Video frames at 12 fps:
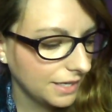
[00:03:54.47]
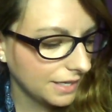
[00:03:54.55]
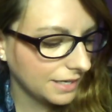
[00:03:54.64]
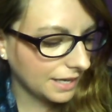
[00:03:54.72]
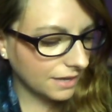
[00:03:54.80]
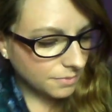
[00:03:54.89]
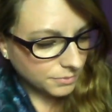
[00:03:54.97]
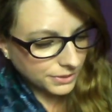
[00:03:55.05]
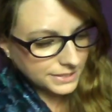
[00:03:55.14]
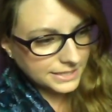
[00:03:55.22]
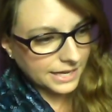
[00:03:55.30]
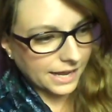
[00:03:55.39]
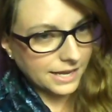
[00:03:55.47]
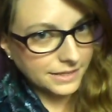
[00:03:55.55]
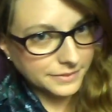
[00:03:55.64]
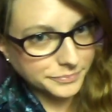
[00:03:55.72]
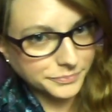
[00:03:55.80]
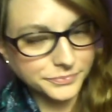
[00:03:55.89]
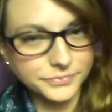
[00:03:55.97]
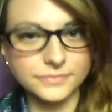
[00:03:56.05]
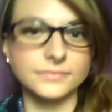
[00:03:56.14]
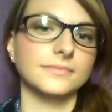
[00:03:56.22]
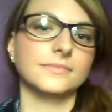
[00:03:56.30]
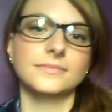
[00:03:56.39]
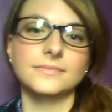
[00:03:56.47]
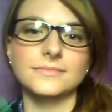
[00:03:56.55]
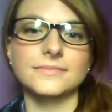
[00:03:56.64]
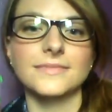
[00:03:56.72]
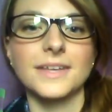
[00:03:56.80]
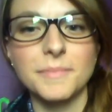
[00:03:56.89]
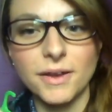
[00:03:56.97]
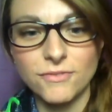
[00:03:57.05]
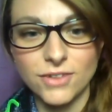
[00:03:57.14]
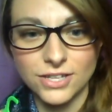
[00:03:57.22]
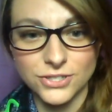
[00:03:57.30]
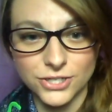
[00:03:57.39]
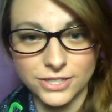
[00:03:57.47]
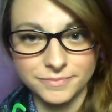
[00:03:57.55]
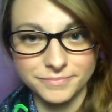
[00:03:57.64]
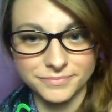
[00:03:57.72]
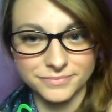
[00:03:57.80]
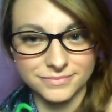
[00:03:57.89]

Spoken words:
And now I'm going to take my flosser.